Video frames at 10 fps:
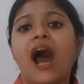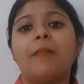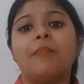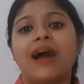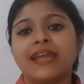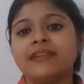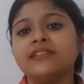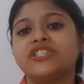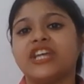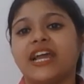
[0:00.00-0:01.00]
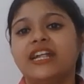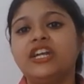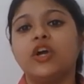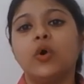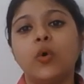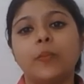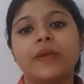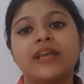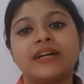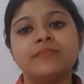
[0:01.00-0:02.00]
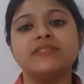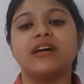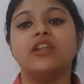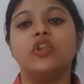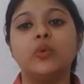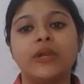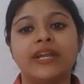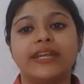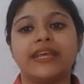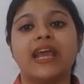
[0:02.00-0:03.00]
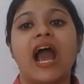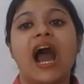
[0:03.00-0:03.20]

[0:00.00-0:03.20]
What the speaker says: A minor child who becomes a lunatic